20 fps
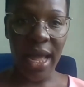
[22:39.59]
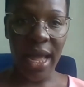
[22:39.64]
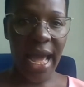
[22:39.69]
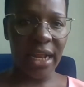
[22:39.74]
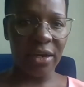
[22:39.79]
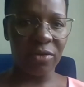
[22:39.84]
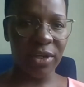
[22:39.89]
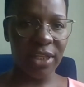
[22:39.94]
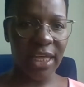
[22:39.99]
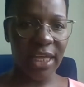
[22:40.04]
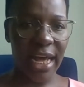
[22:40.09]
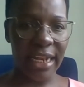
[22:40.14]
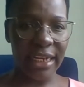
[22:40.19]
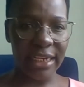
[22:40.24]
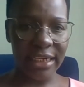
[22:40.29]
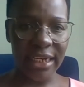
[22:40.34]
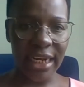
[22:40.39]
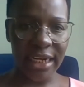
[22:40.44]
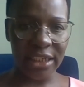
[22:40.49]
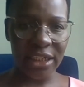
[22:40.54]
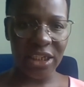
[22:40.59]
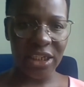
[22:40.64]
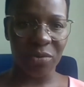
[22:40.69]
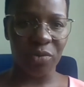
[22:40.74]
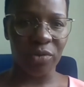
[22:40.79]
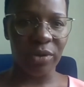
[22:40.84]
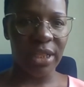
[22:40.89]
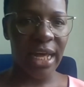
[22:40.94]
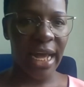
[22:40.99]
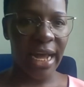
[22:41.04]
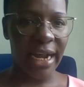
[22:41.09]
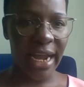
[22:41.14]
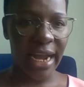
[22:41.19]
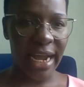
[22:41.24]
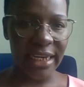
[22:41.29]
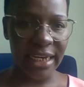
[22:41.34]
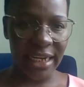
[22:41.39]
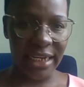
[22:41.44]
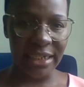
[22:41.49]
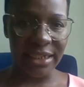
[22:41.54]
And with her leadership, with her
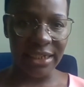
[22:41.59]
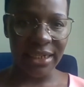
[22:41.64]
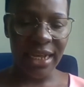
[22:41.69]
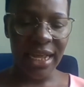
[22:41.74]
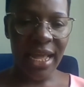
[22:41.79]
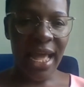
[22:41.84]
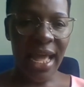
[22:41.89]
guidance,